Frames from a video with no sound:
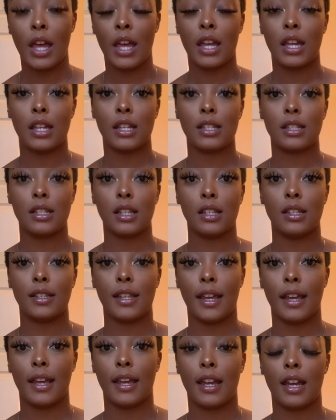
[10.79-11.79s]
and
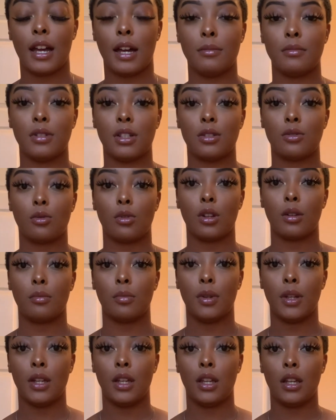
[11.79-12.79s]
today I'm just going to
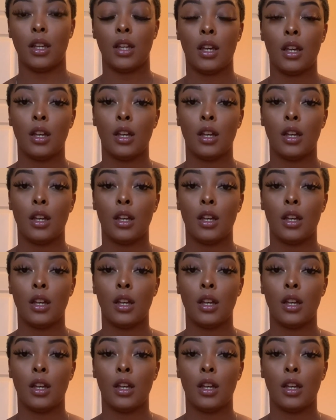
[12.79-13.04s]
be